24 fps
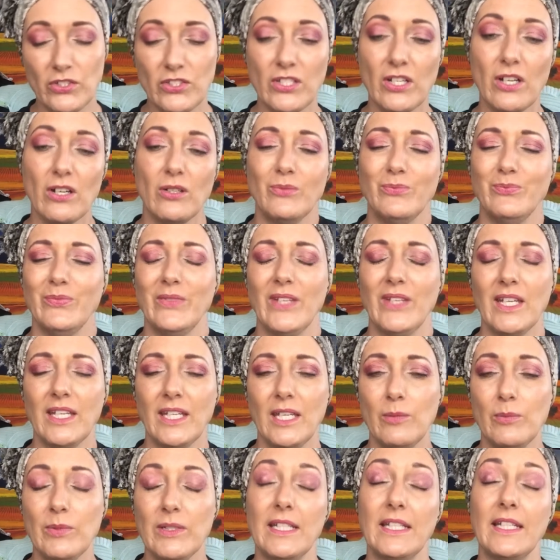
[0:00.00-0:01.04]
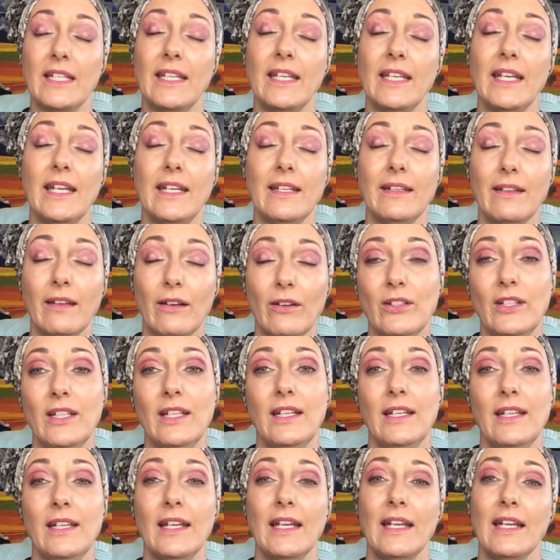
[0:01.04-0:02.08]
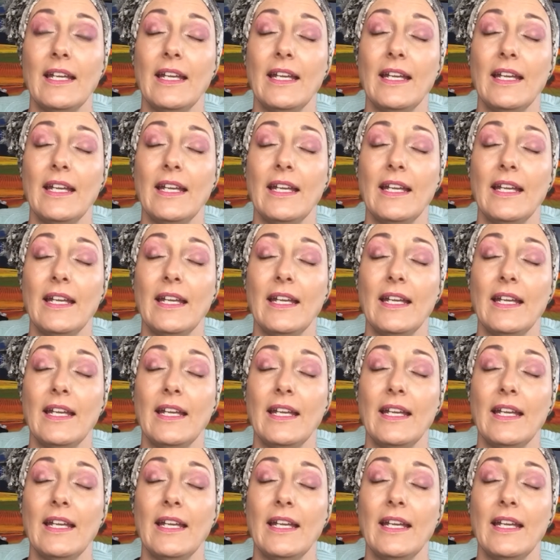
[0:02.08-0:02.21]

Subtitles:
So they keep it in. Then the only